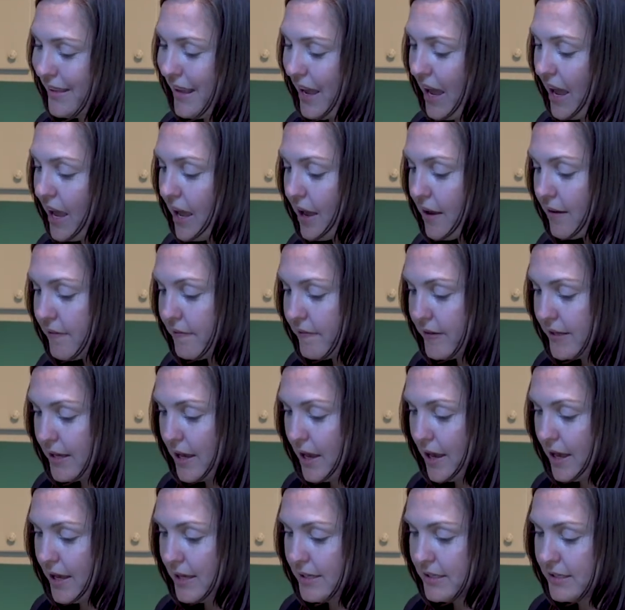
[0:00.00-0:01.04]
I have
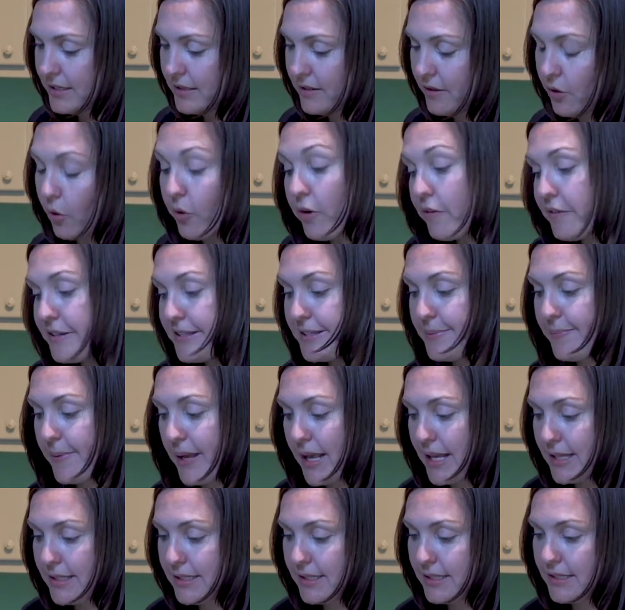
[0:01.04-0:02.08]
the Orvus
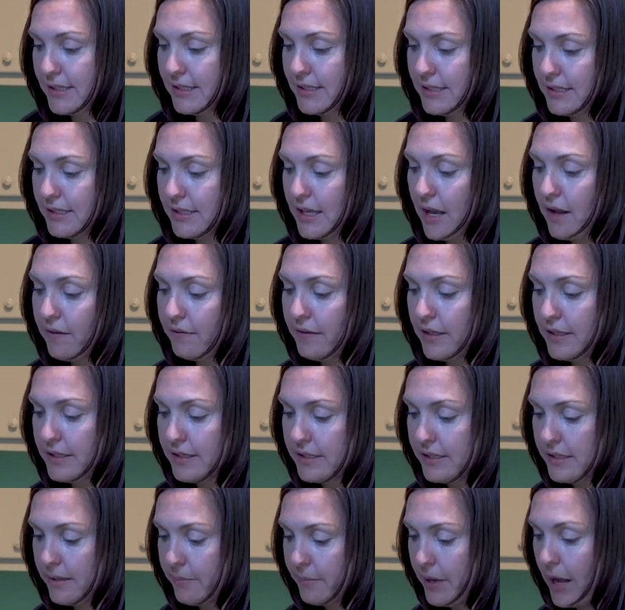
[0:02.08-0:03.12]
paste dissolved in
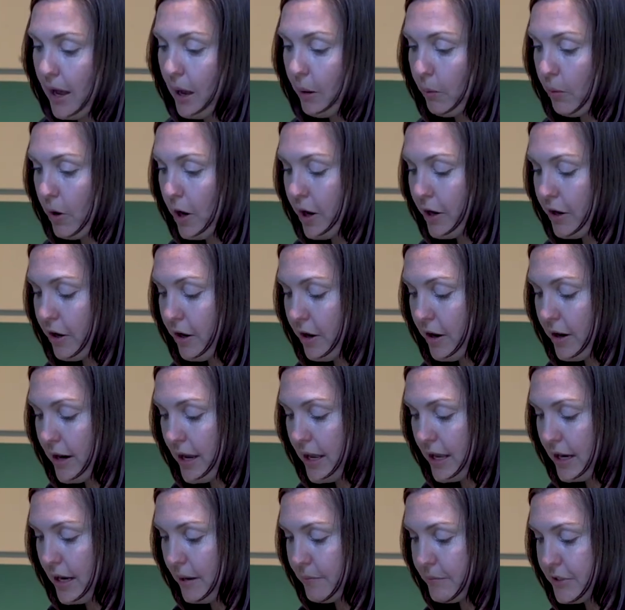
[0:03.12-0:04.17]
some hot water,
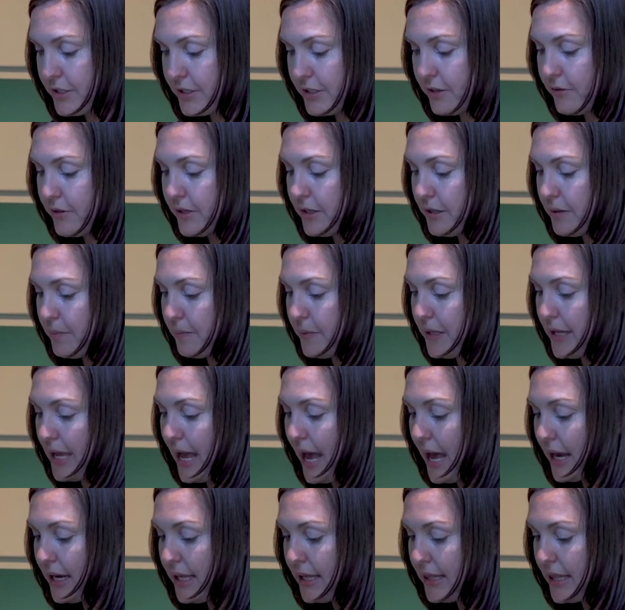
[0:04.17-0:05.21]
and I'm just going to be
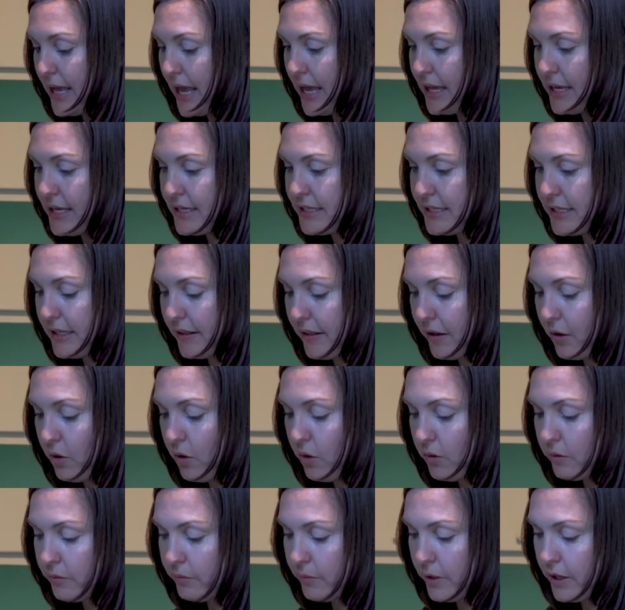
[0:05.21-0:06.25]
adding that into the
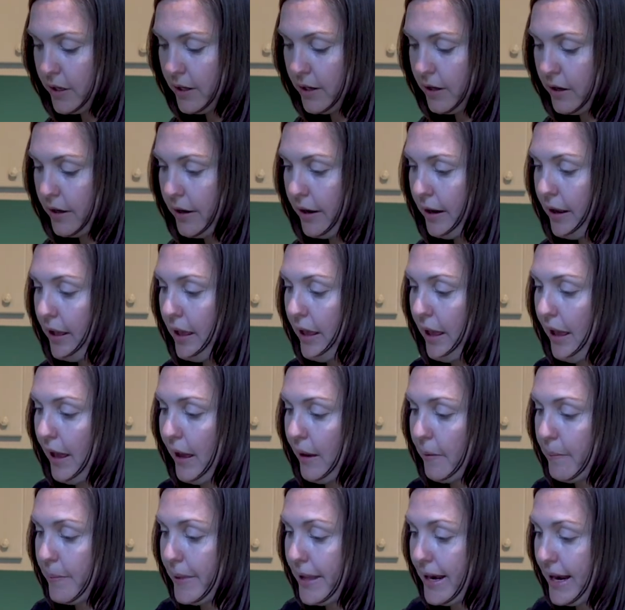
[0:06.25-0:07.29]
cold water
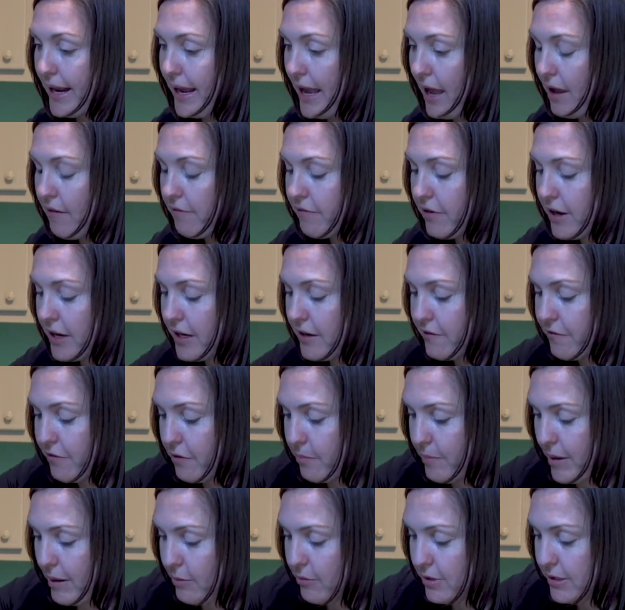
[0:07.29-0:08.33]
that I have ready for
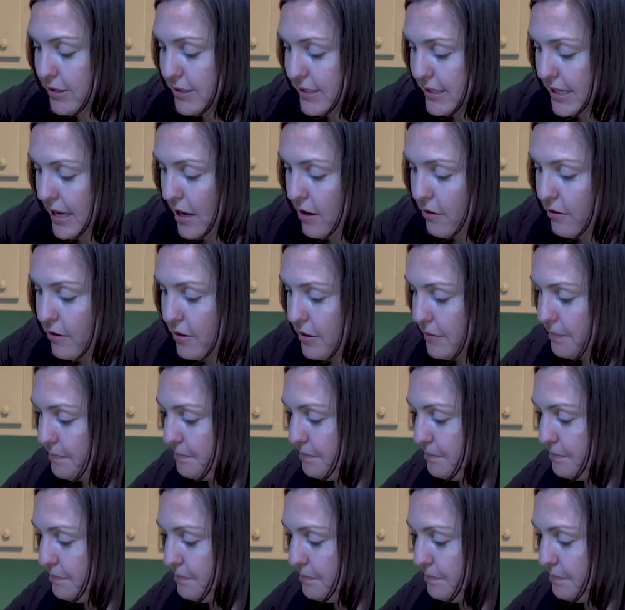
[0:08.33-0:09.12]
my wool scour.